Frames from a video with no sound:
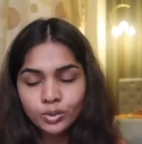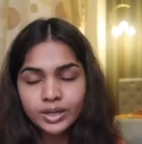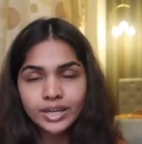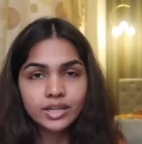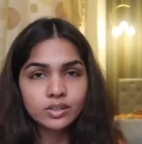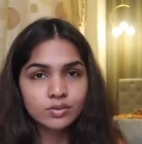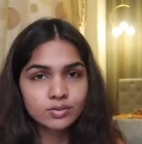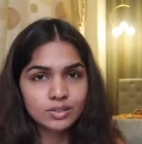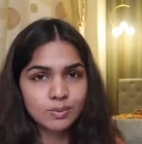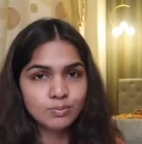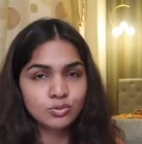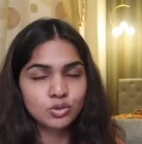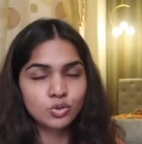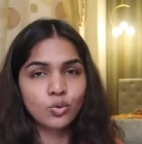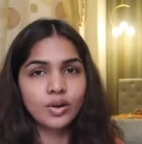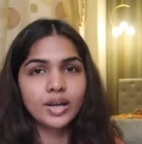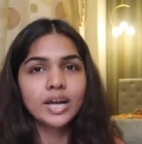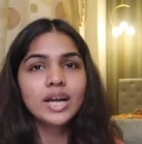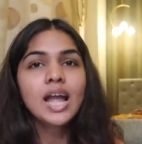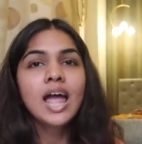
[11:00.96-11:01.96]
heels which I'm
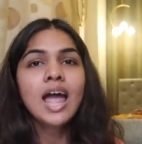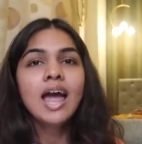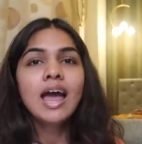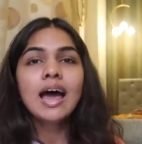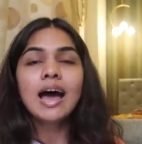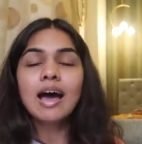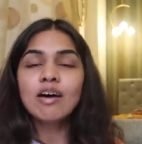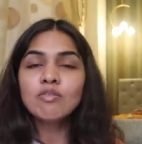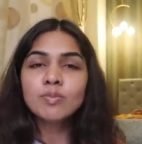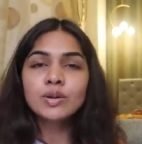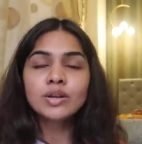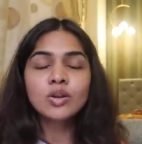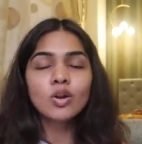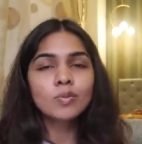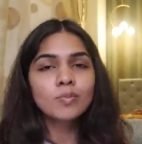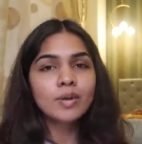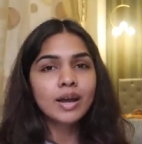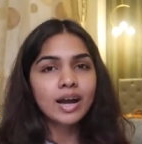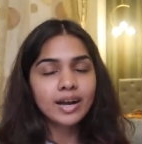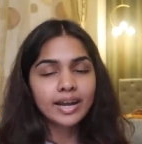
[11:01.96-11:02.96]
showing have been
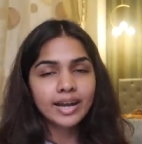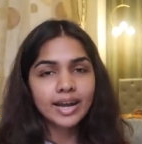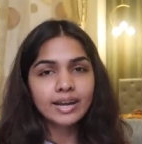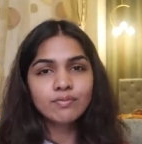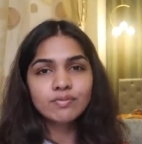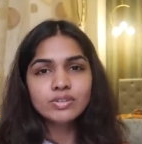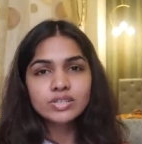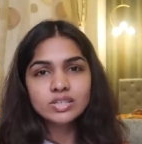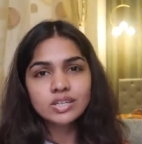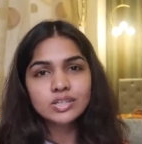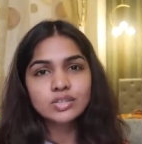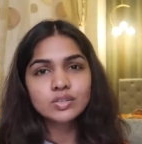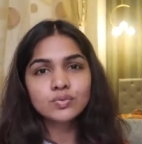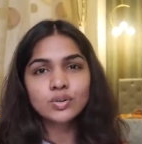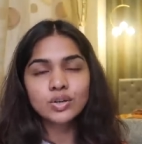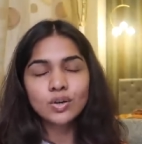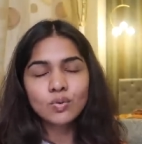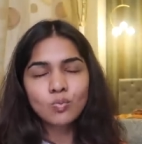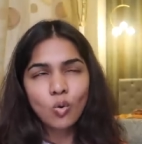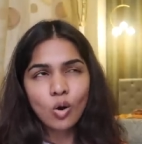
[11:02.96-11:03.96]
on my wish list
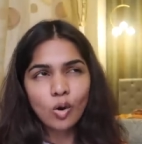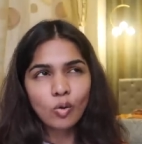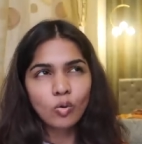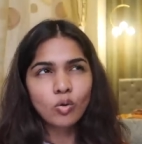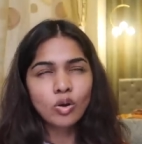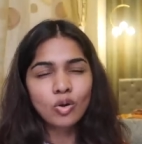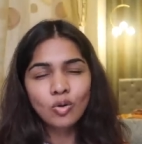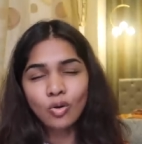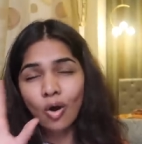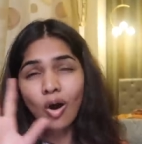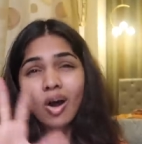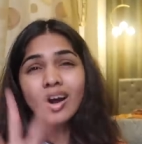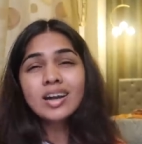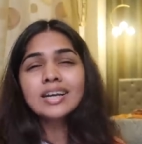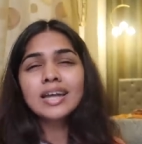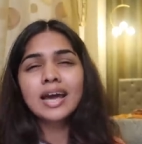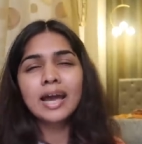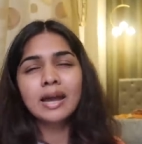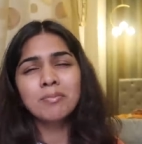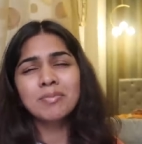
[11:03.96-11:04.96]
for a long
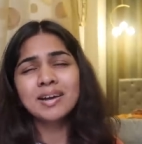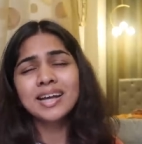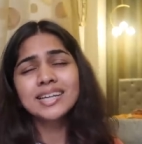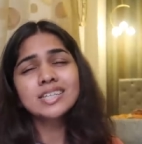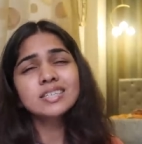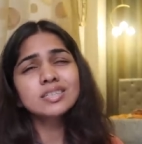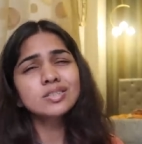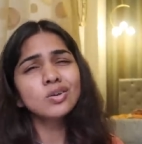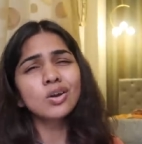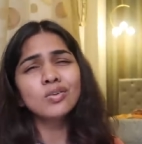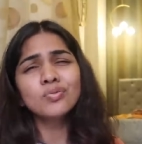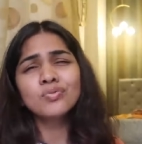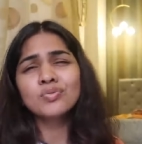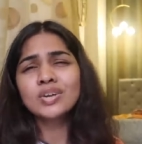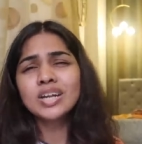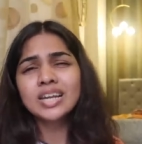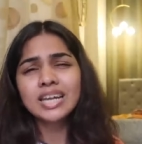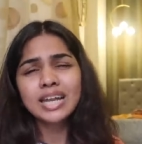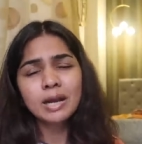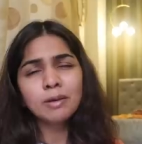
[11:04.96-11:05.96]
time, but I just not
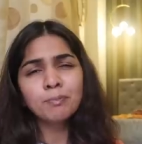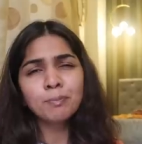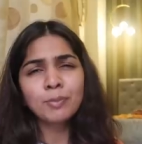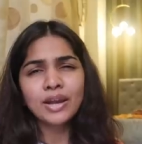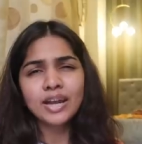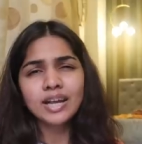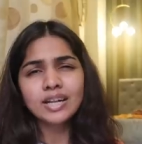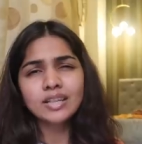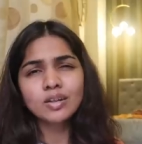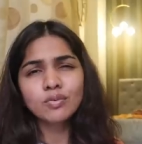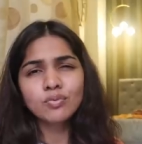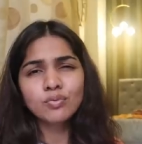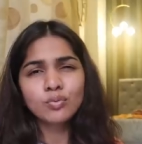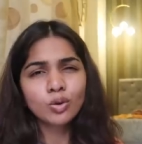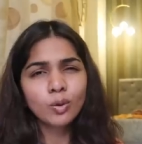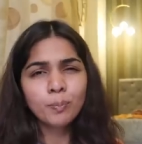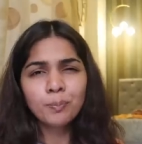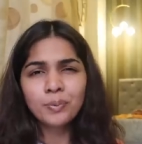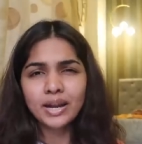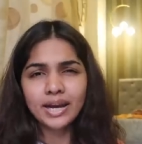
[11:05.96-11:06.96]
feel like paying the
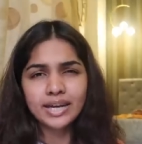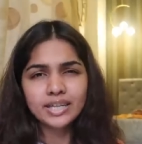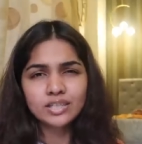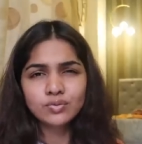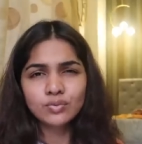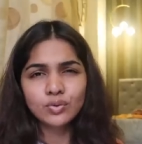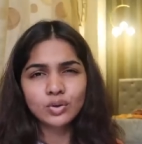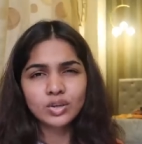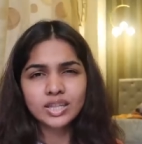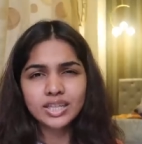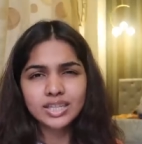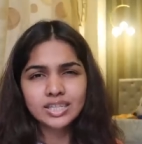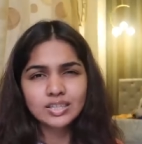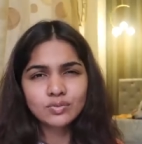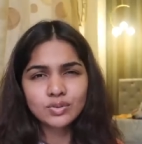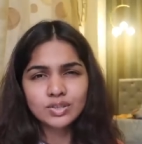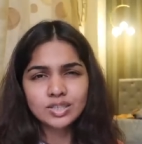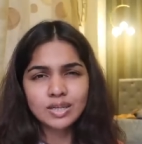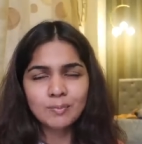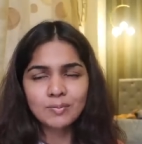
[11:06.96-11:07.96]
full price for these
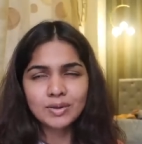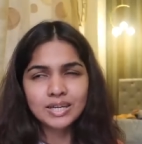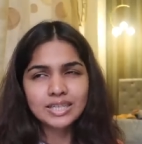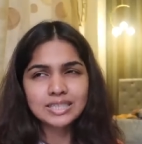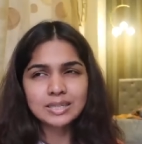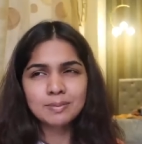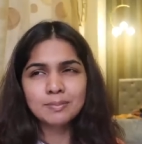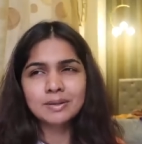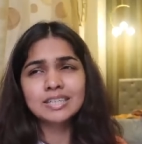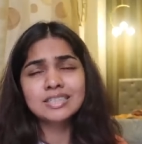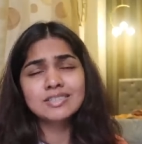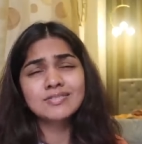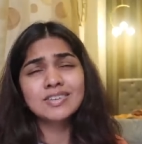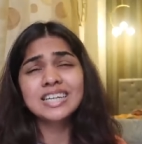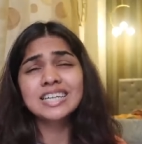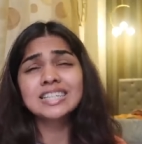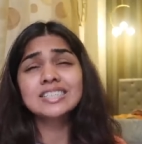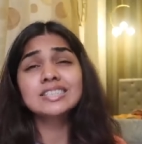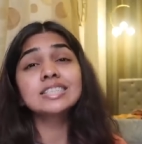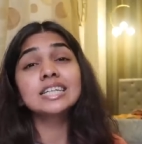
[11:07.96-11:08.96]
for some reason, because
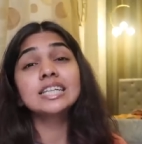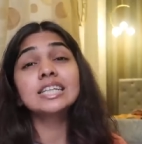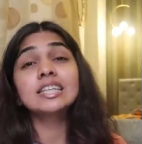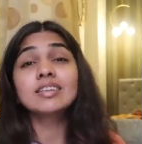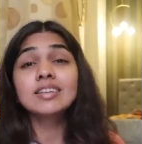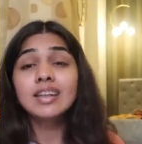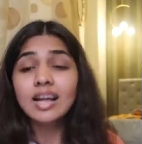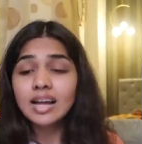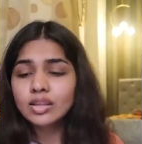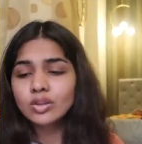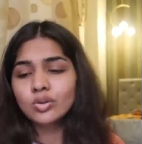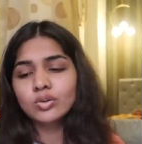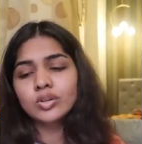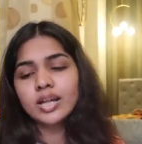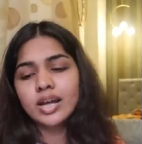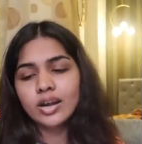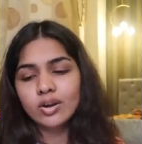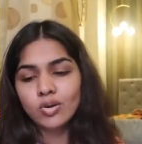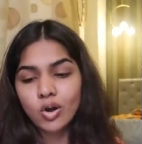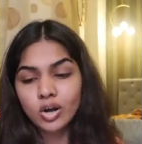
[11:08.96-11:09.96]
like it's not, though they
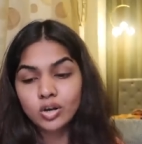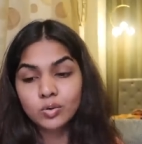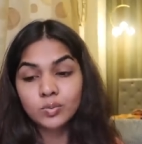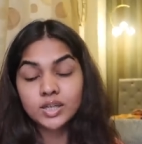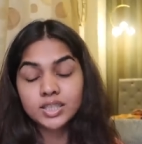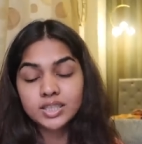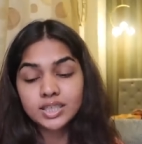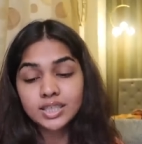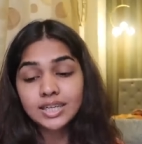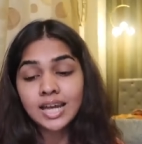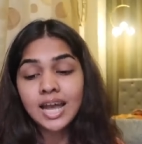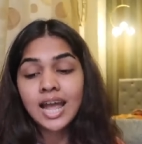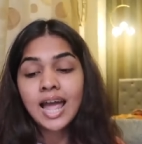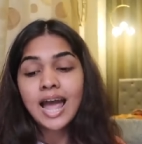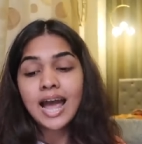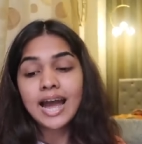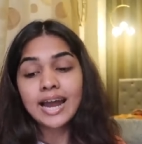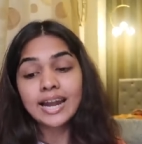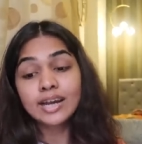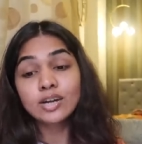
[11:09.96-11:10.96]
are not worth it,
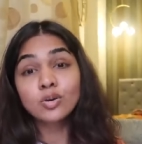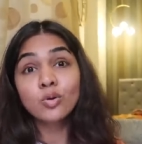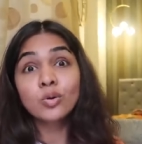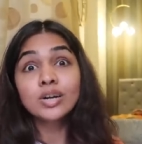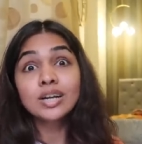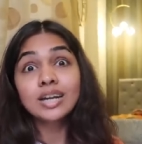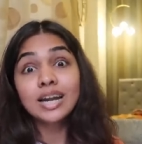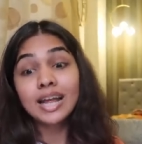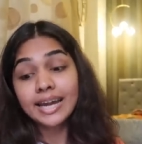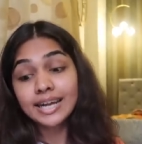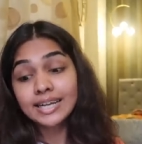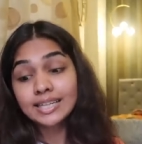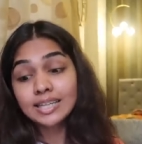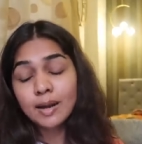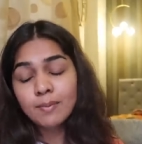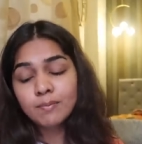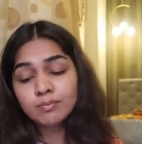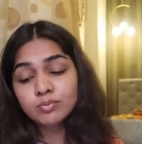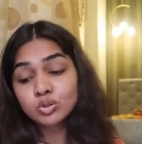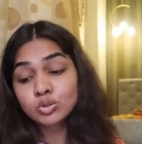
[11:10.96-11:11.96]
and I don't like
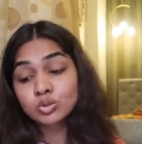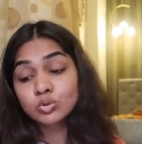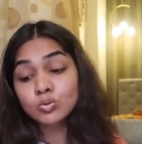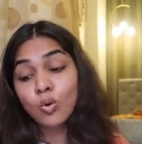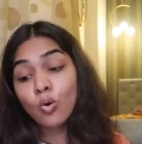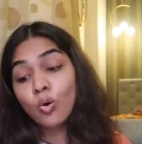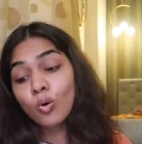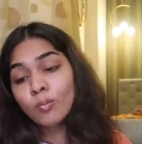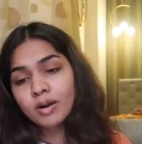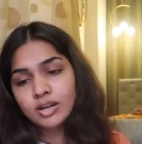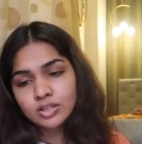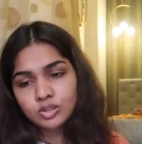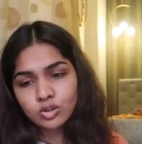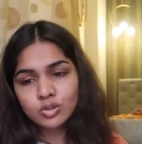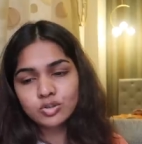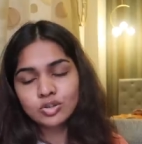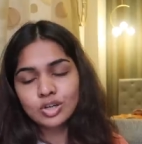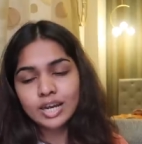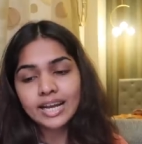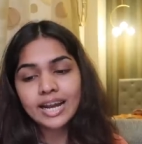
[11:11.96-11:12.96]
them so much
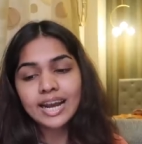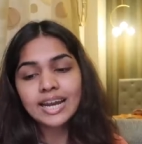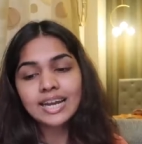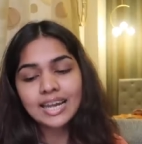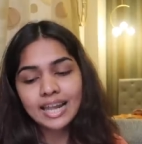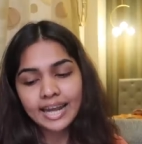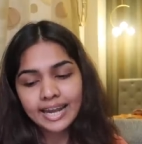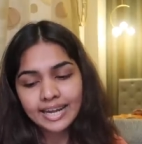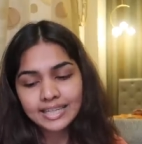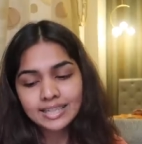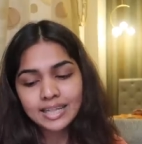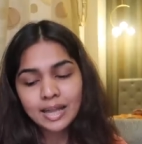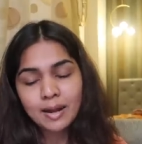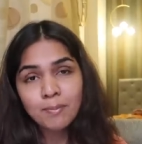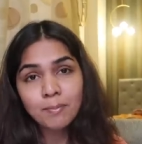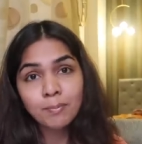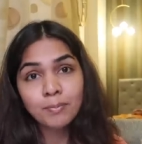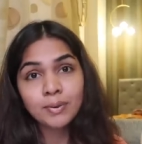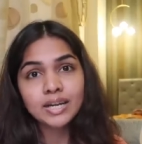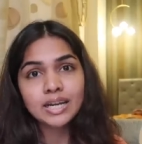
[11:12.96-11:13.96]
also. Like I like
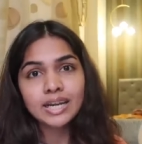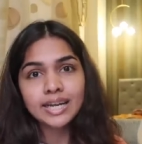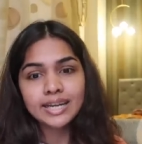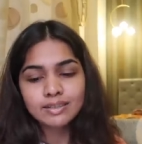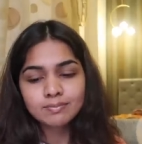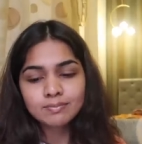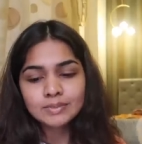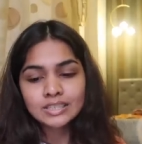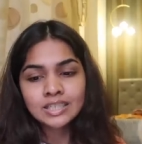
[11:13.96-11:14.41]
them, but like,